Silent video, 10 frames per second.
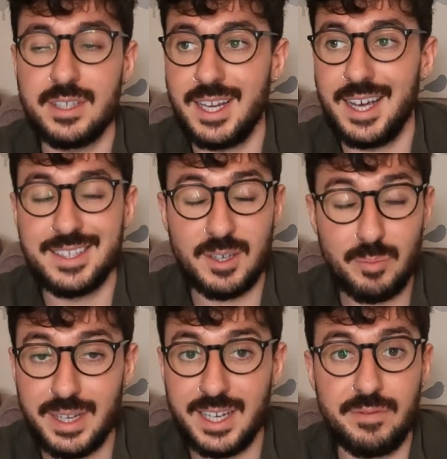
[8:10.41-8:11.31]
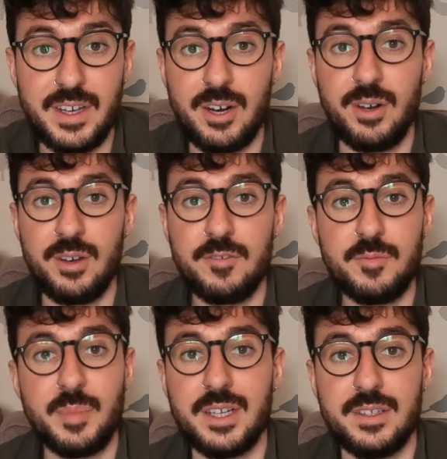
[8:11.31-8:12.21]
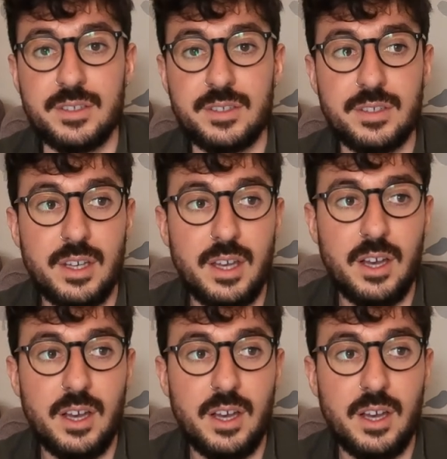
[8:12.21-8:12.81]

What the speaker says: and that is completely fair enough, because